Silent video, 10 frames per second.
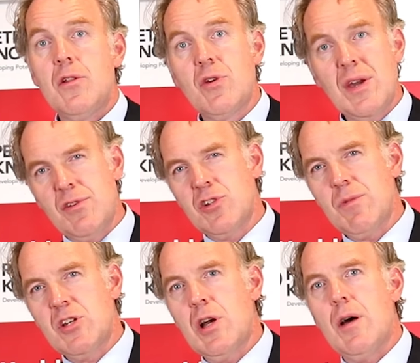To give you
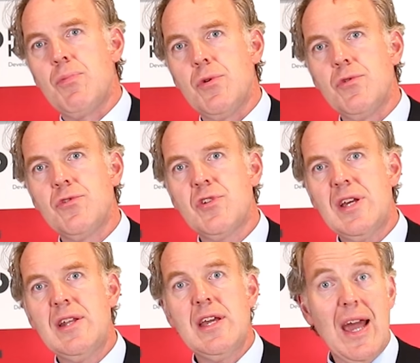some examples,
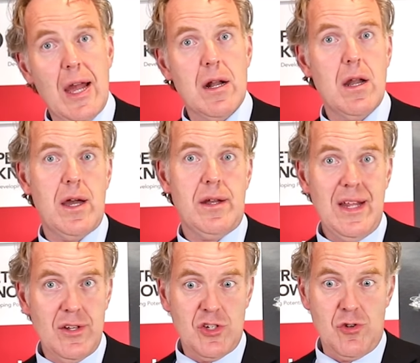in the airline
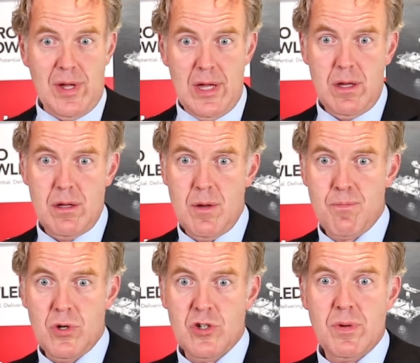industry,
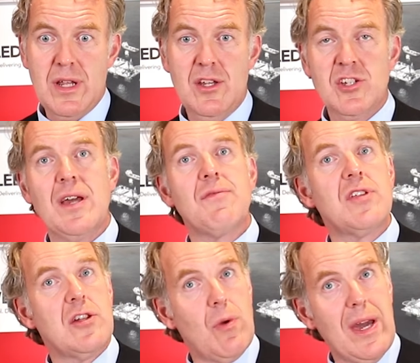approximately
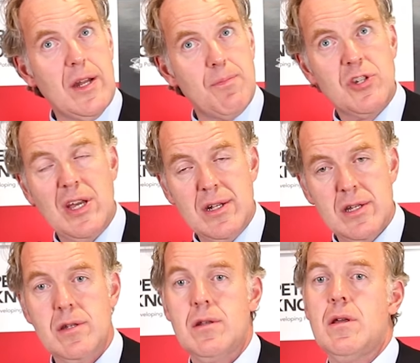seventy to eighty
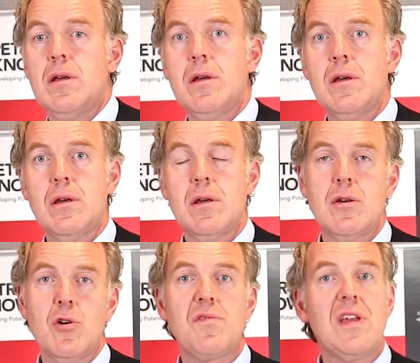percent uh,
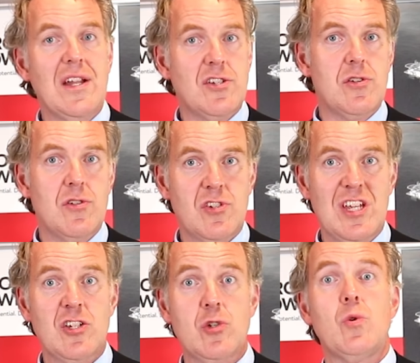of the incidents
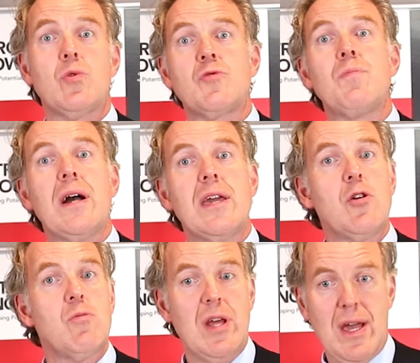is caused by
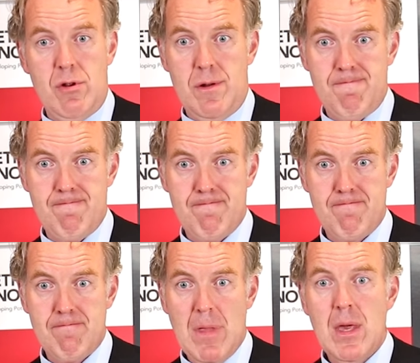human error.
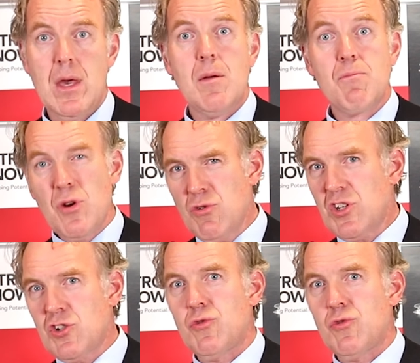Process